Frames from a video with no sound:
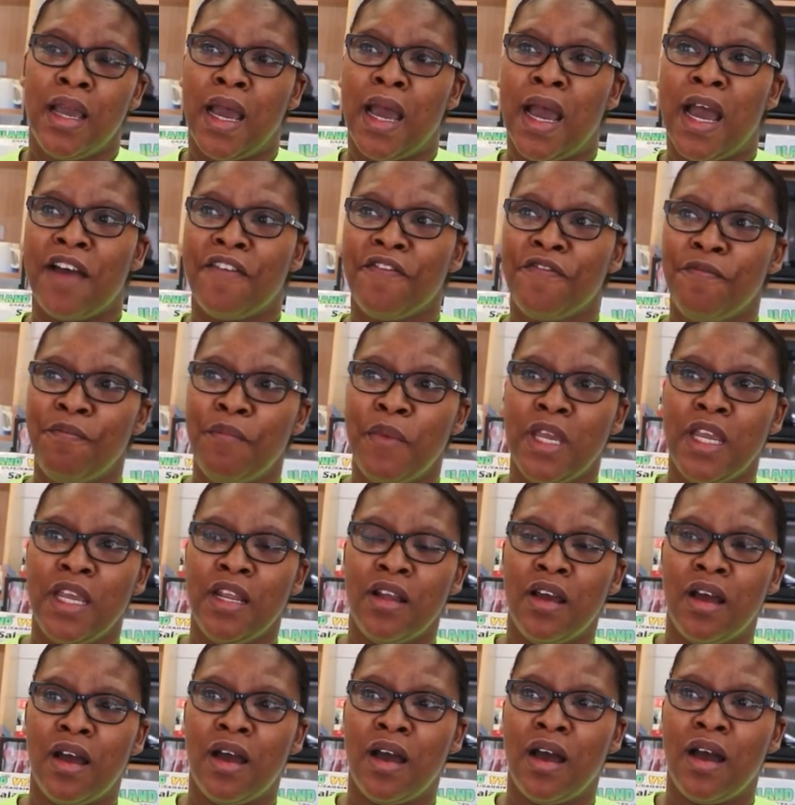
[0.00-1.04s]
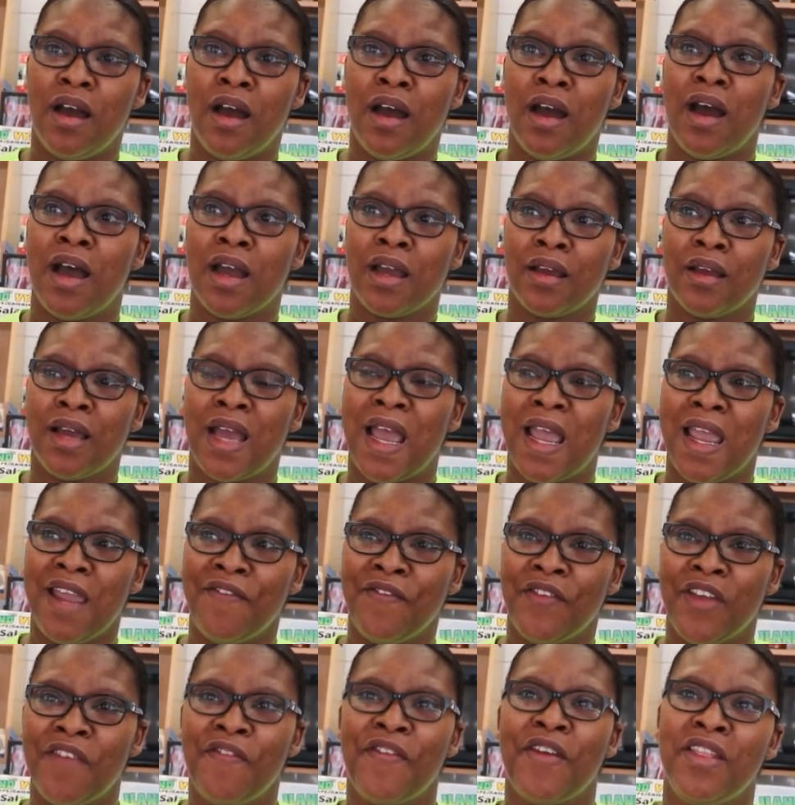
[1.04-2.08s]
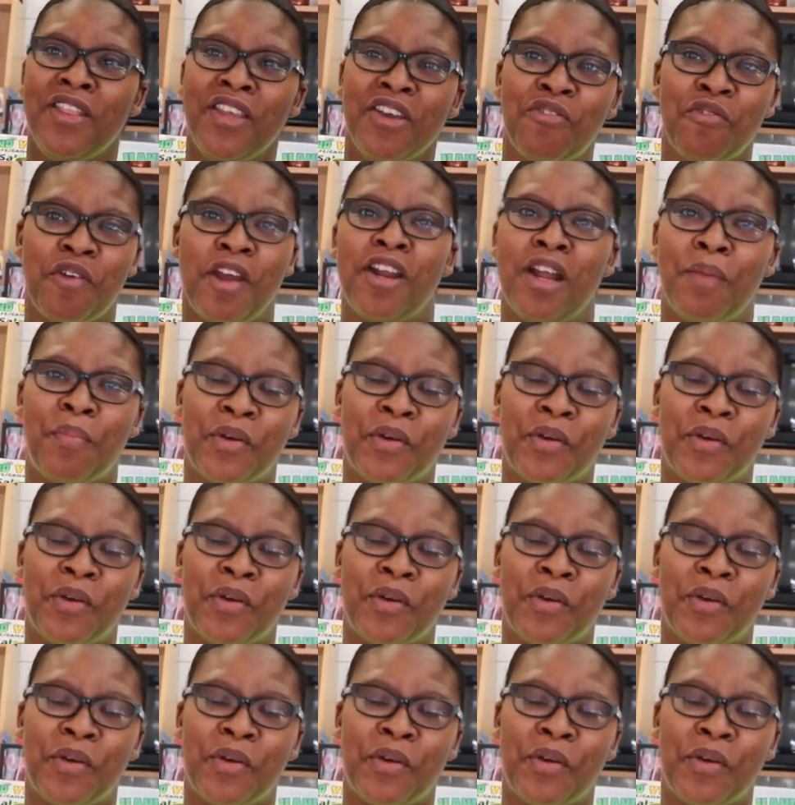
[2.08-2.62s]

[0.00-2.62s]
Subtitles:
I've given the great